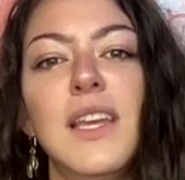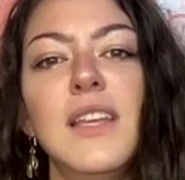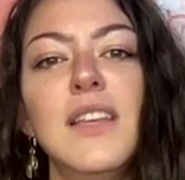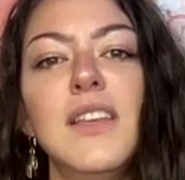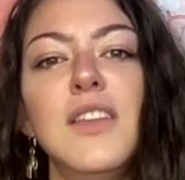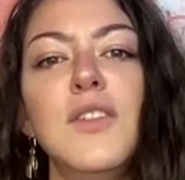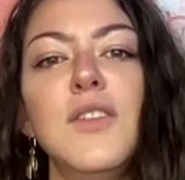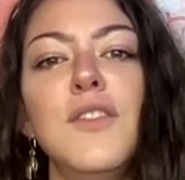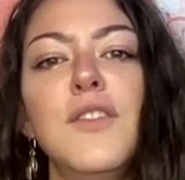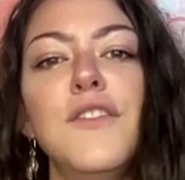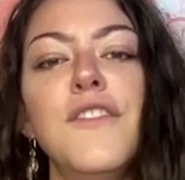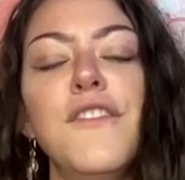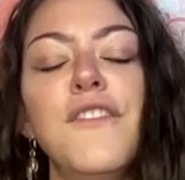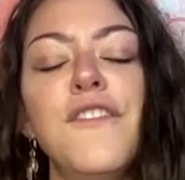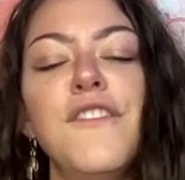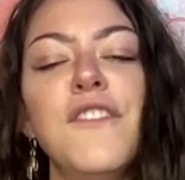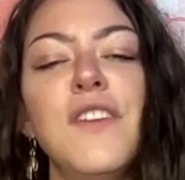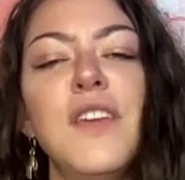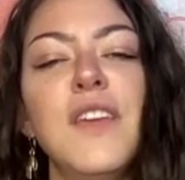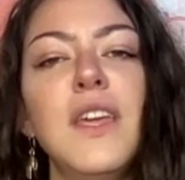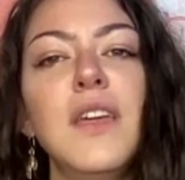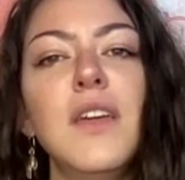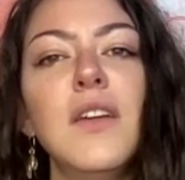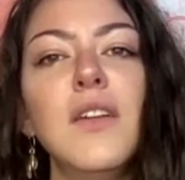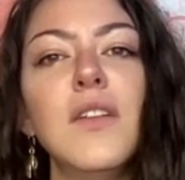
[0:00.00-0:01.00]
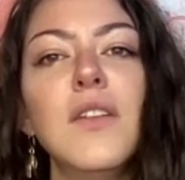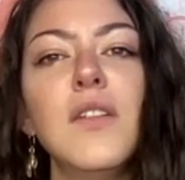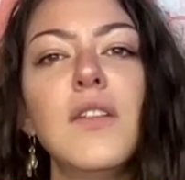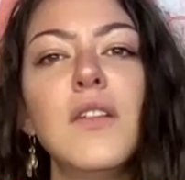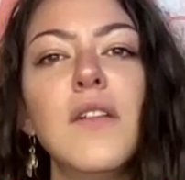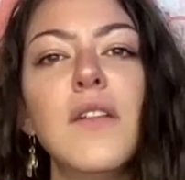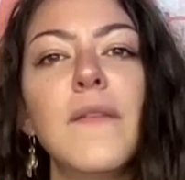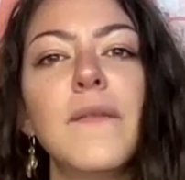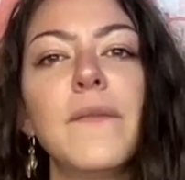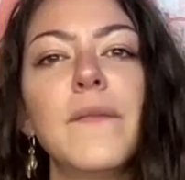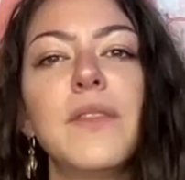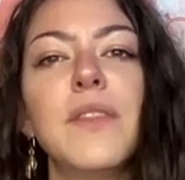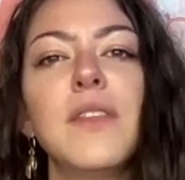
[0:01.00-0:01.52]
Can you
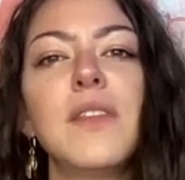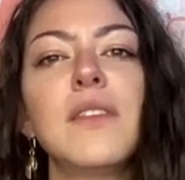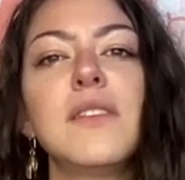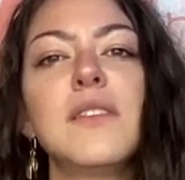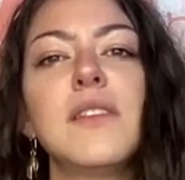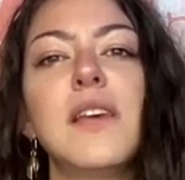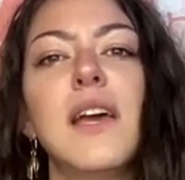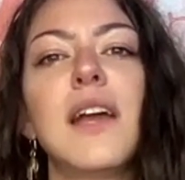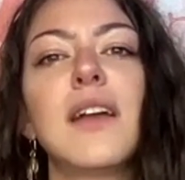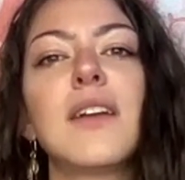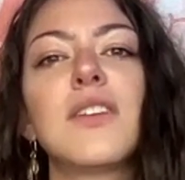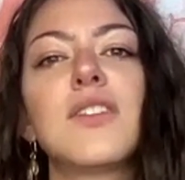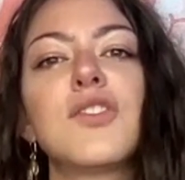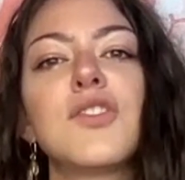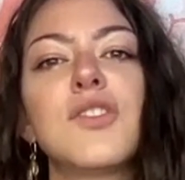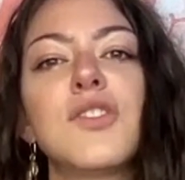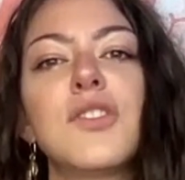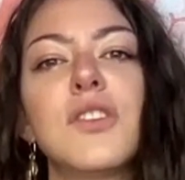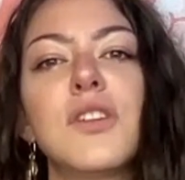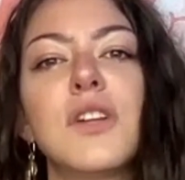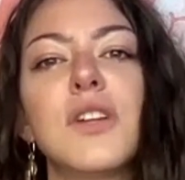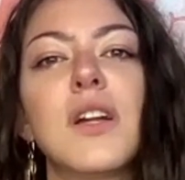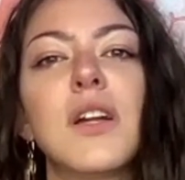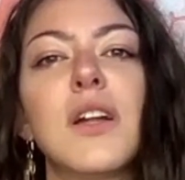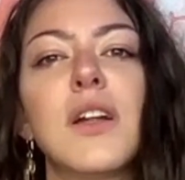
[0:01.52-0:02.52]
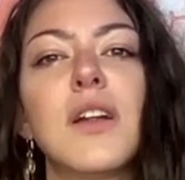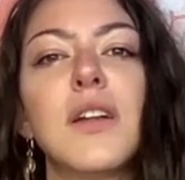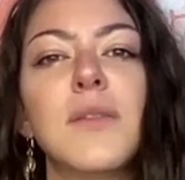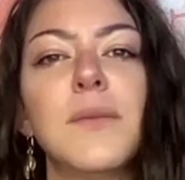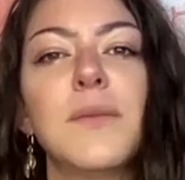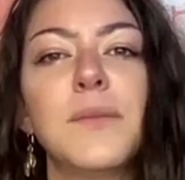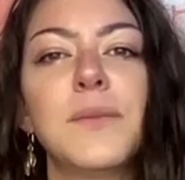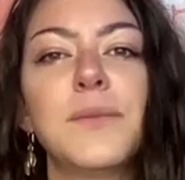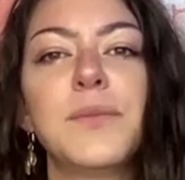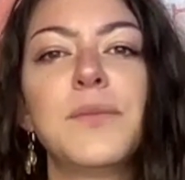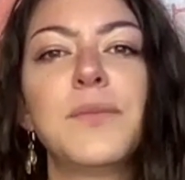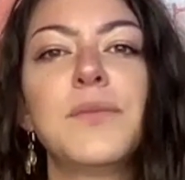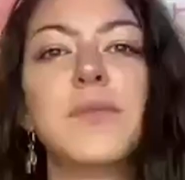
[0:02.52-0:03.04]
feel the texture
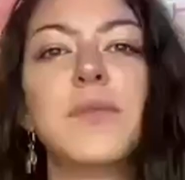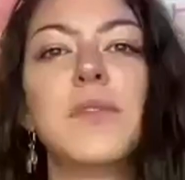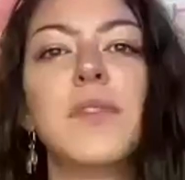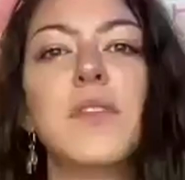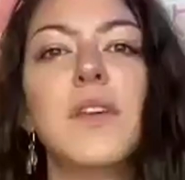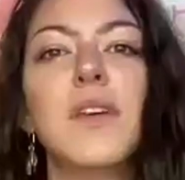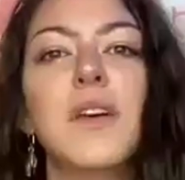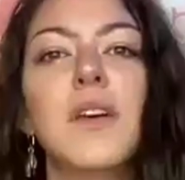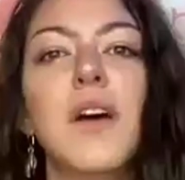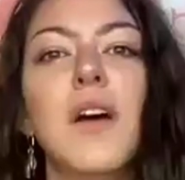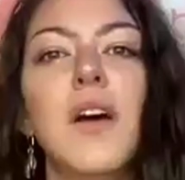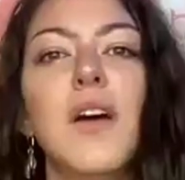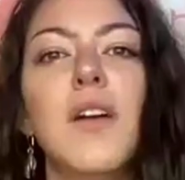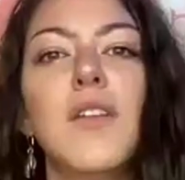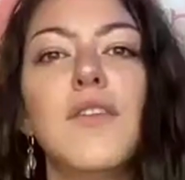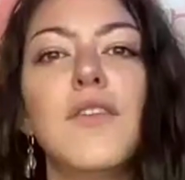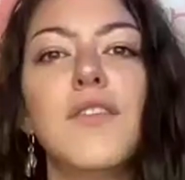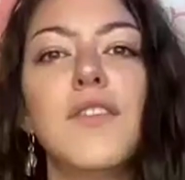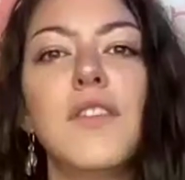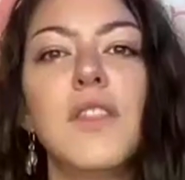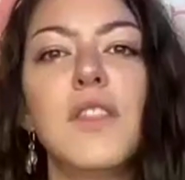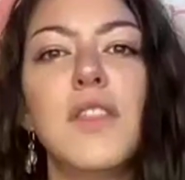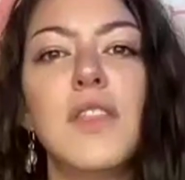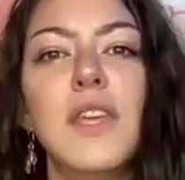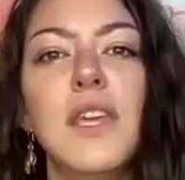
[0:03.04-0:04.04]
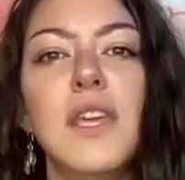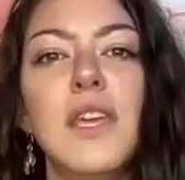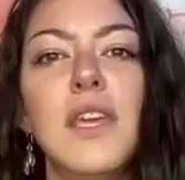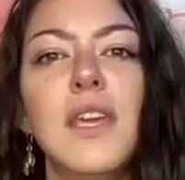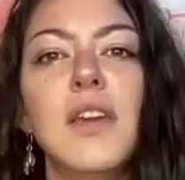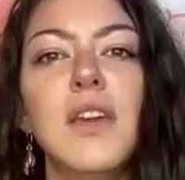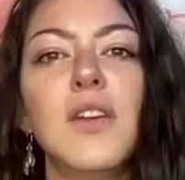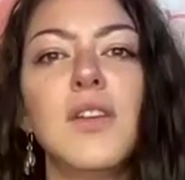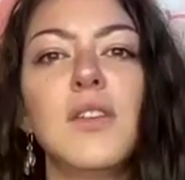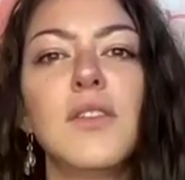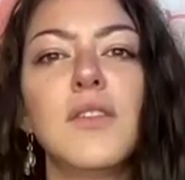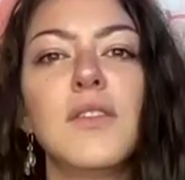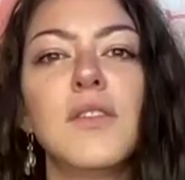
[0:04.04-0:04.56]
of
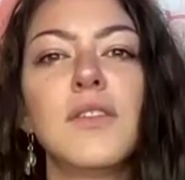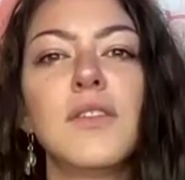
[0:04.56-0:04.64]
the